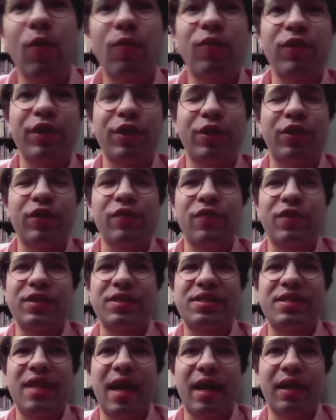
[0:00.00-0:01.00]
and hopefully you're
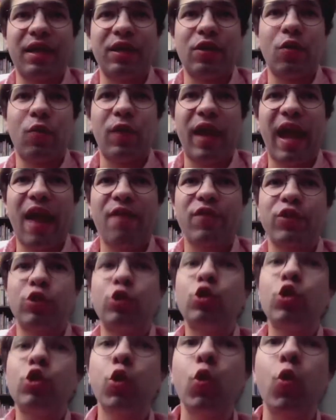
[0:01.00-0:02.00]
convinced that you know we have
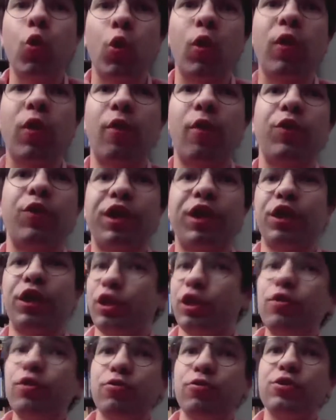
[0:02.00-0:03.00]
a tool that we
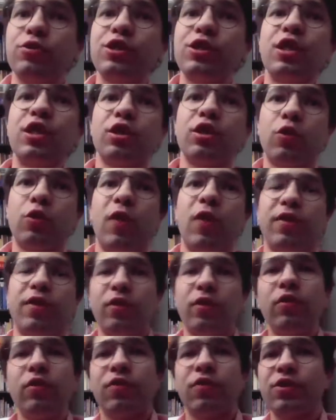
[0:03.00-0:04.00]
could use to weigh
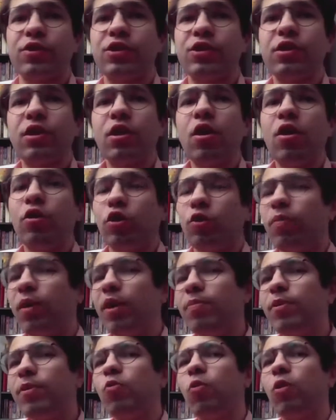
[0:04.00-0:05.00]
the universe, you
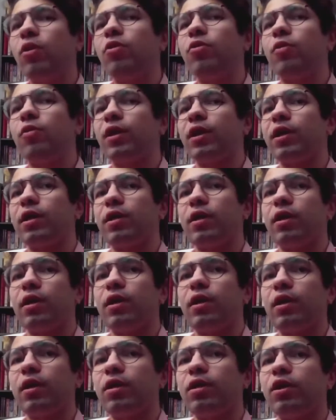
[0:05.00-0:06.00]
might be wondering,
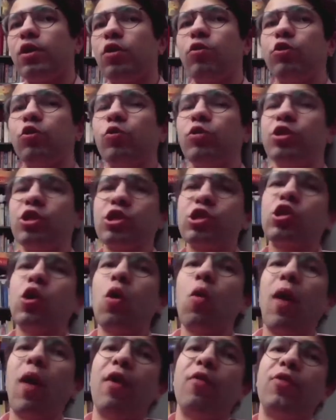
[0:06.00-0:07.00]
you know, do we
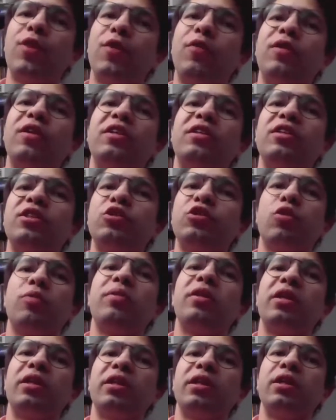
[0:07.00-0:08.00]
just go out there and
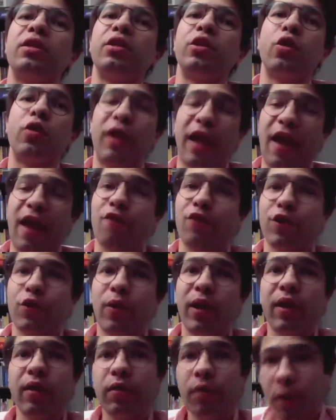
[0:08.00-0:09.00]
discriminately look
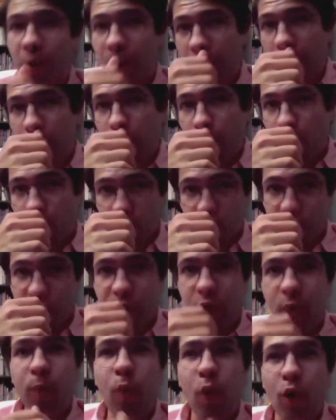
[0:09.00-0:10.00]
everywhere? Or
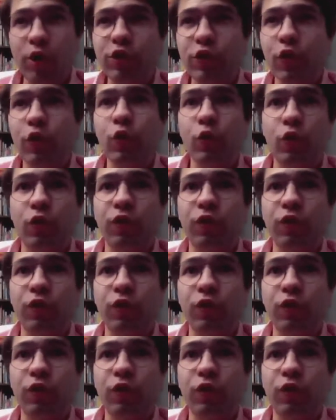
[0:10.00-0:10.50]
are there parts of the